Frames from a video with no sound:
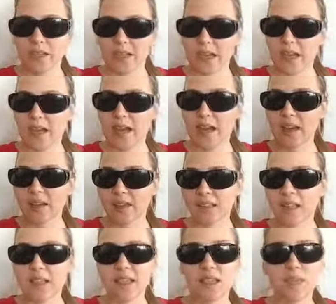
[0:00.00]
they are
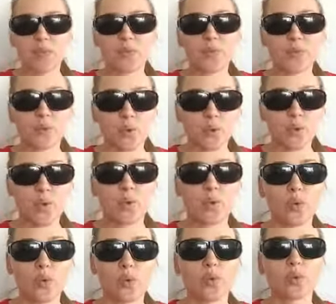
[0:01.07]
attentive to
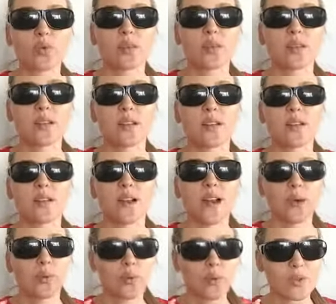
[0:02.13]
you.
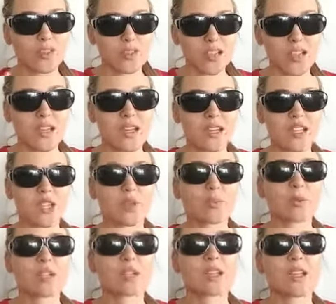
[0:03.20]
I would not say
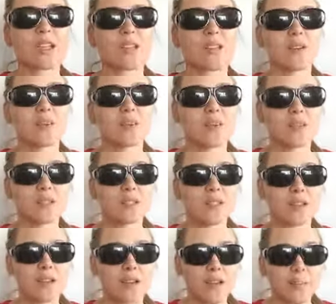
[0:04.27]
100%,
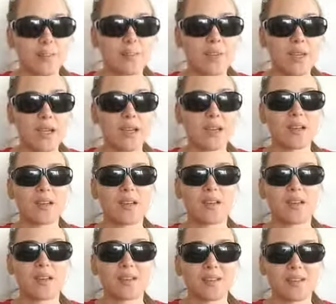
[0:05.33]
but a big
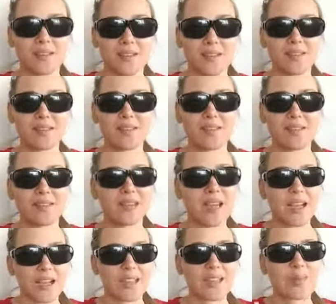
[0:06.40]

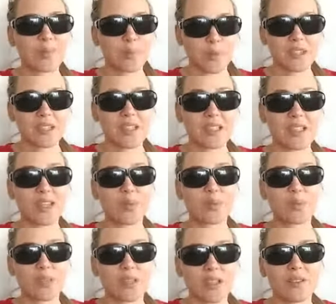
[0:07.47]
90% I
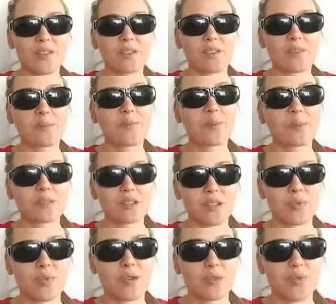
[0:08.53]
will give them, because
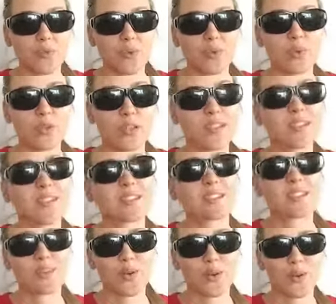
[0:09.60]
there were a few
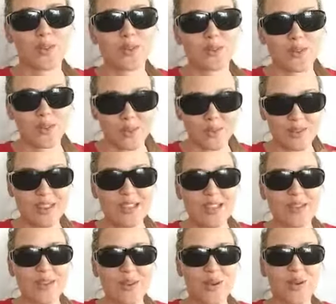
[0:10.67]
things also
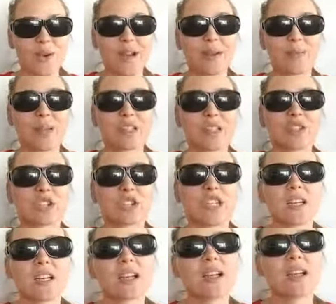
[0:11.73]
later on I'm gonna
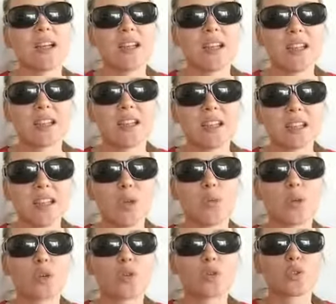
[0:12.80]
share that they
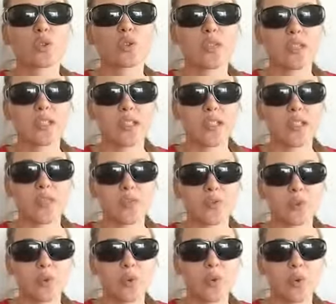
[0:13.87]
were not so attentive
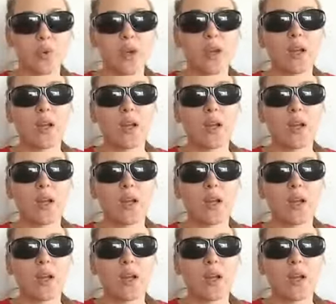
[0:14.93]
to.